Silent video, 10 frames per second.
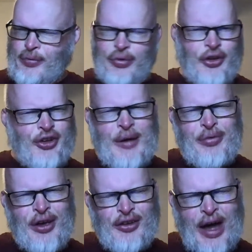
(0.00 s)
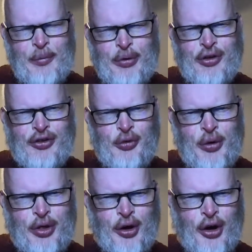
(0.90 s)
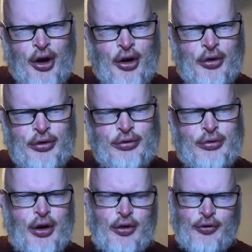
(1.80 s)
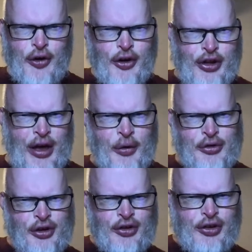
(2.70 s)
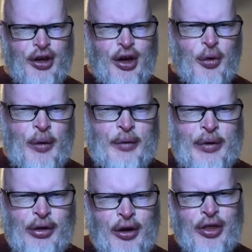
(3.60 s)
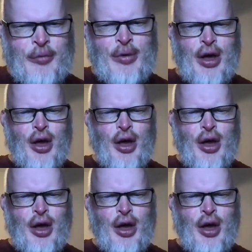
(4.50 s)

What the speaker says: The same thing happens with our own first languages when we learn them.